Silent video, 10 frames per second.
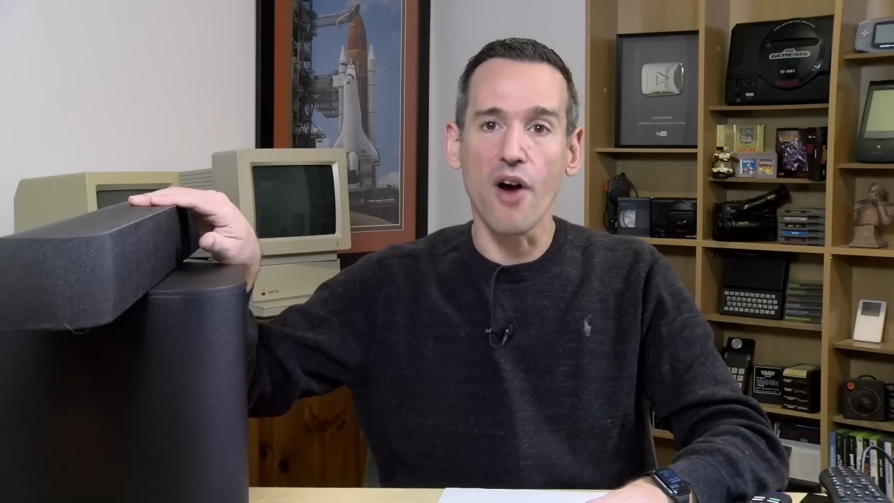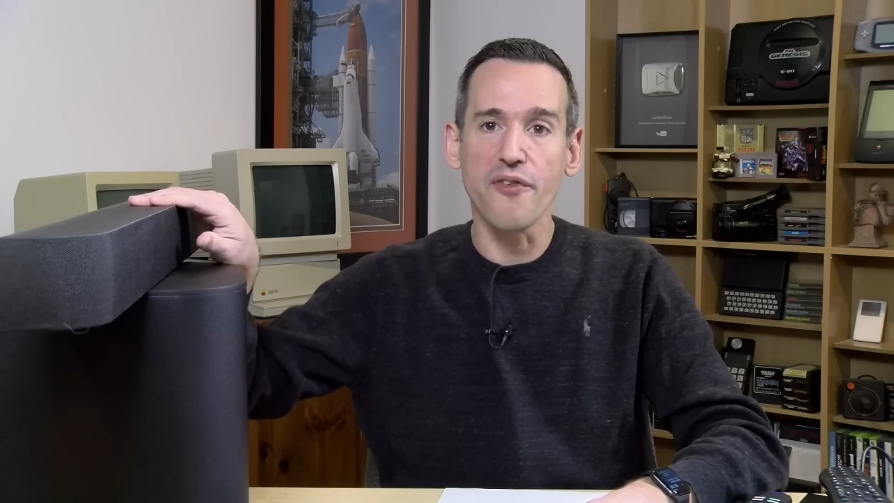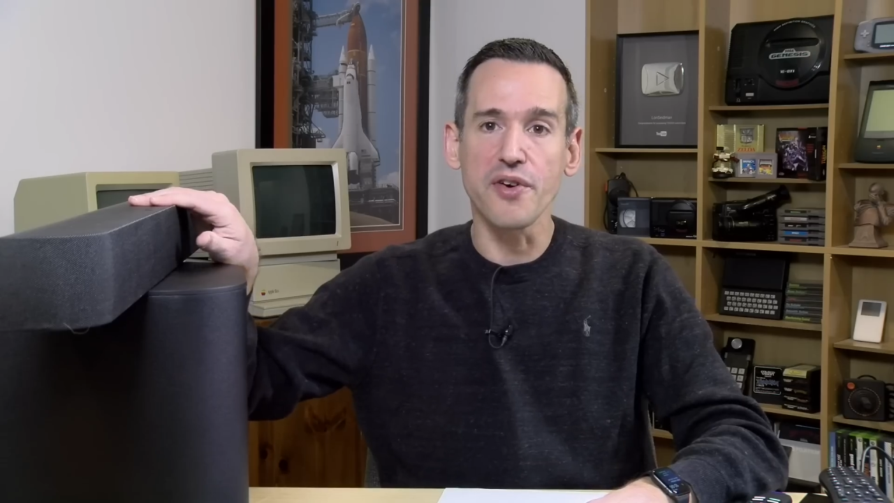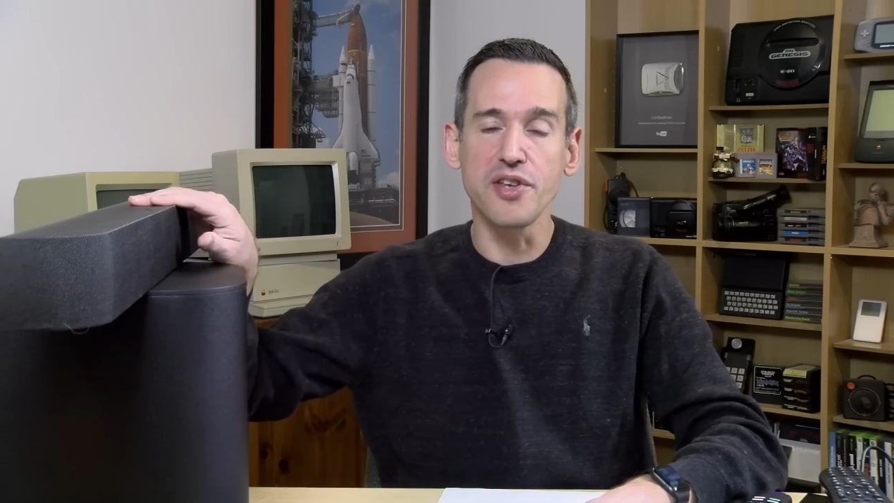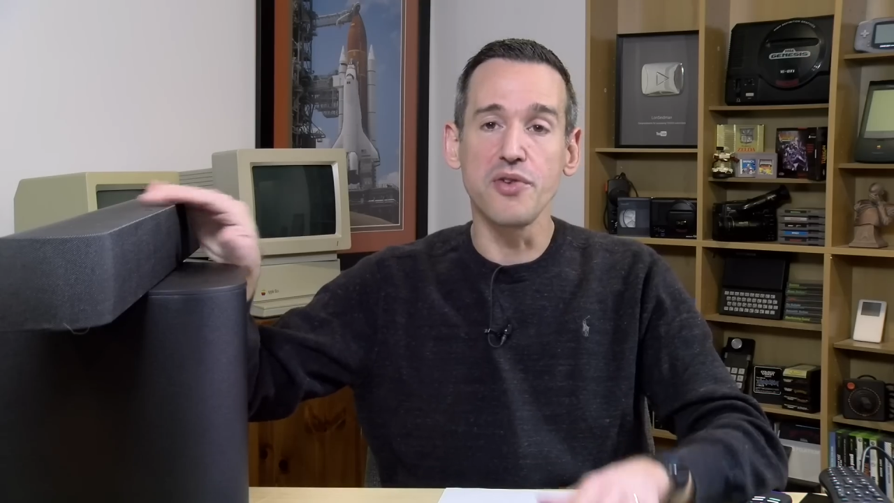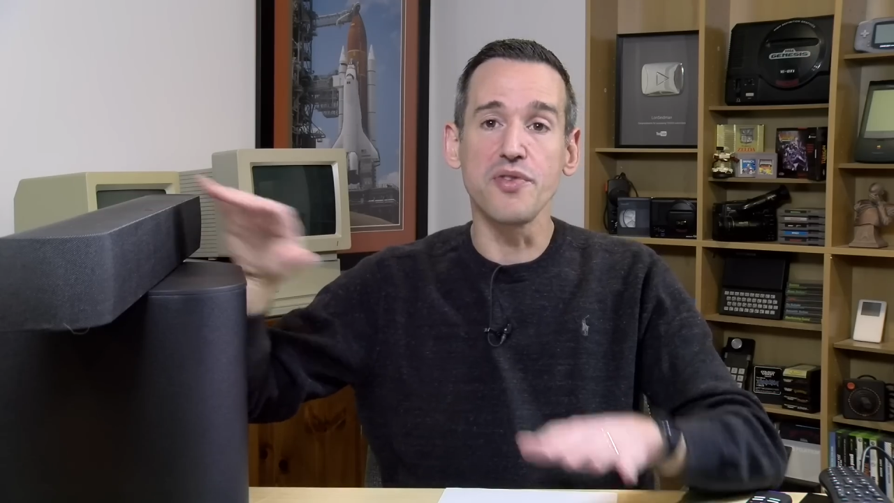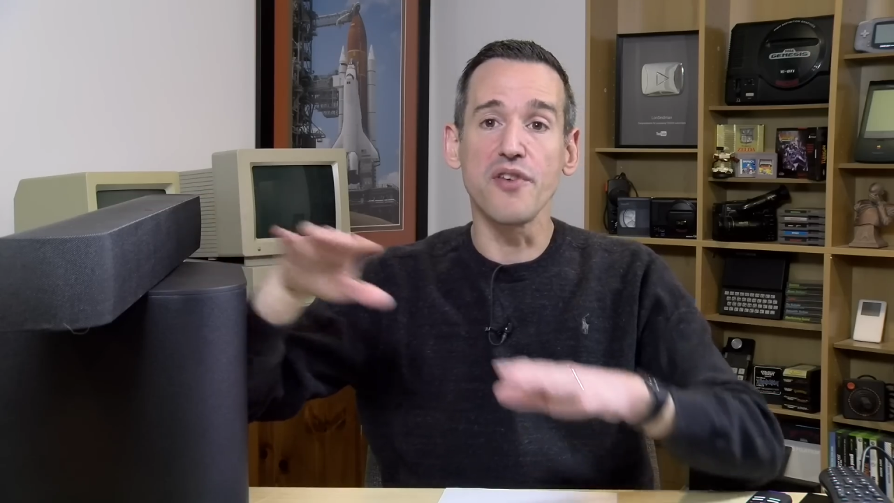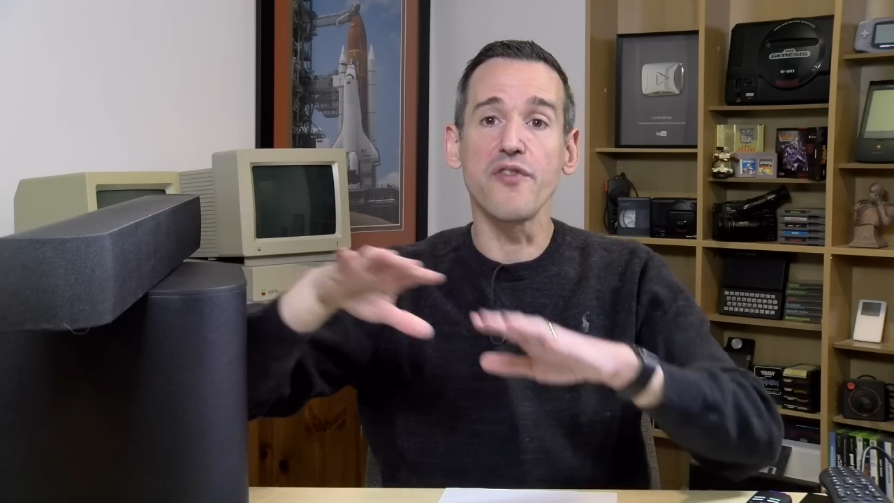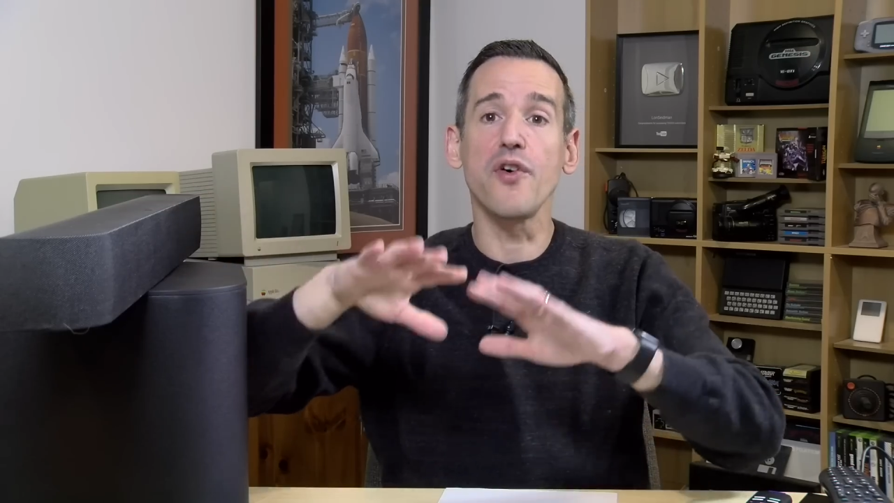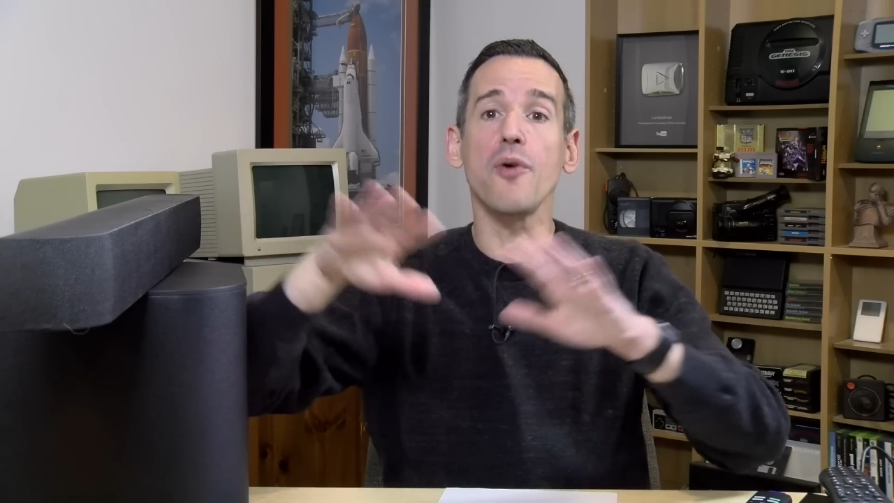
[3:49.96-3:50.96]
offer you
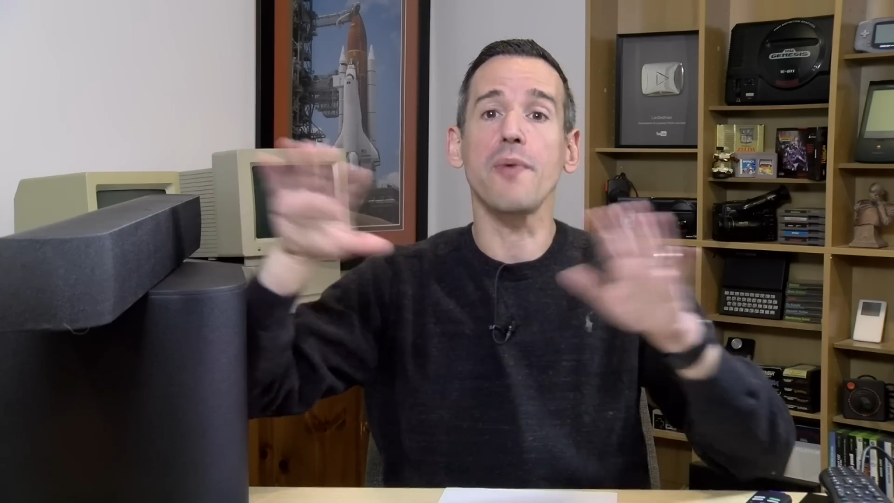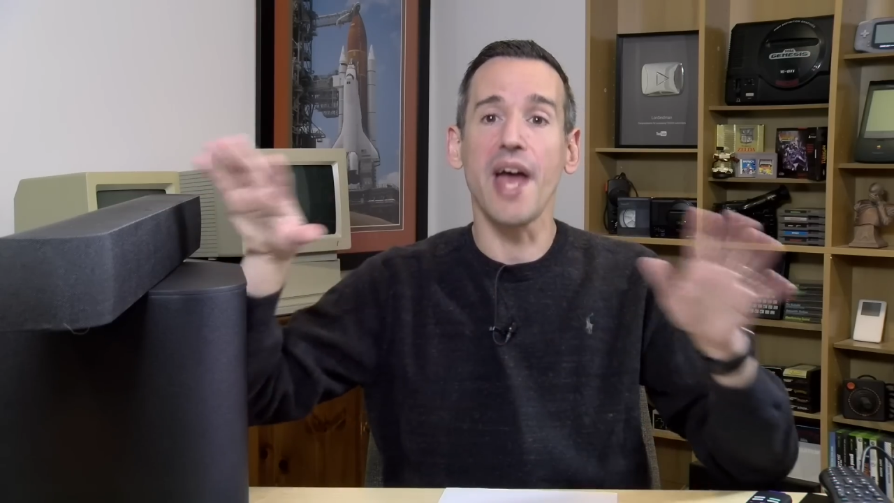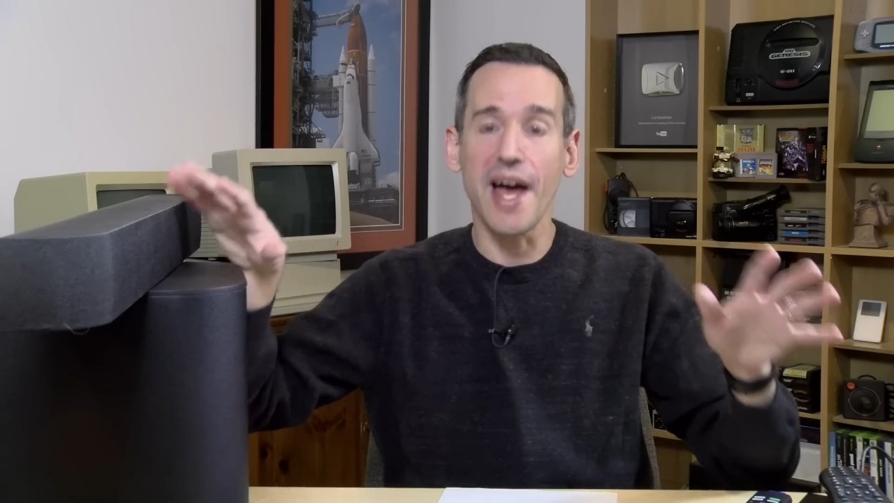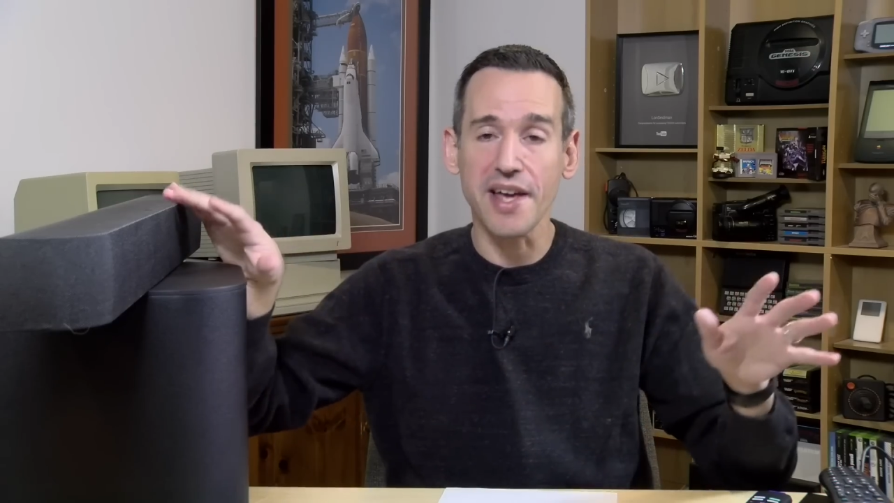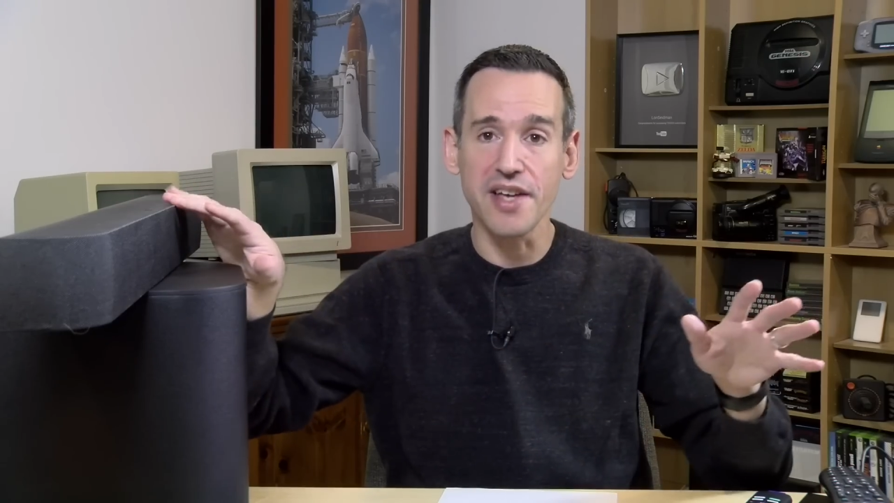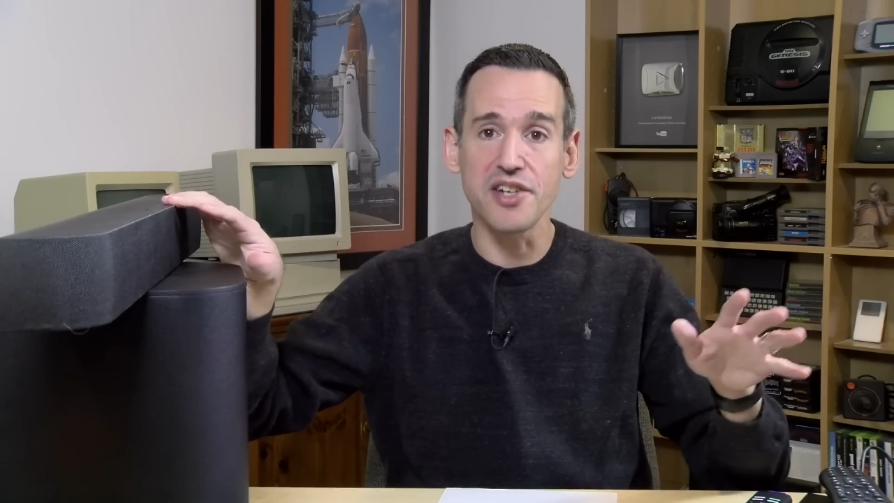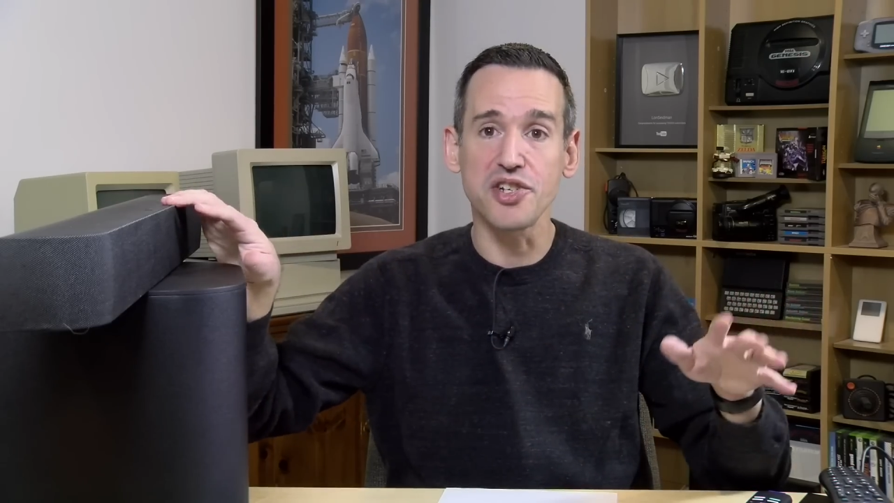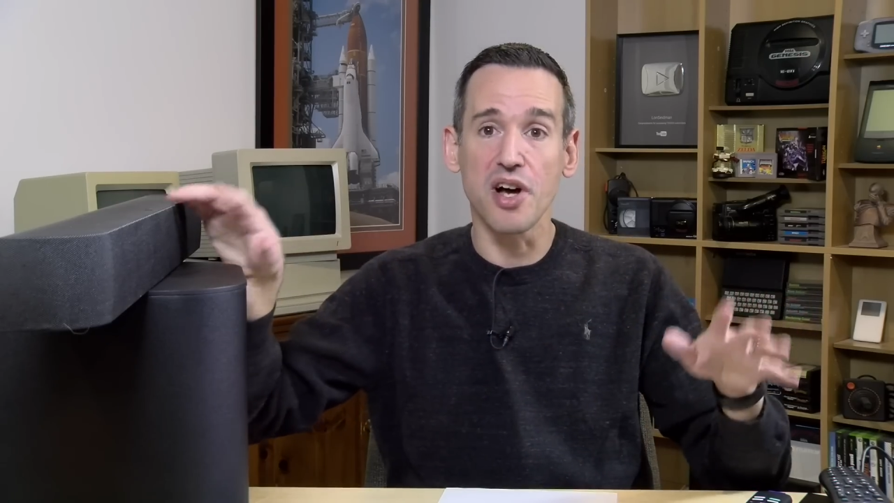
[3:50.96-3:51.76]
the full package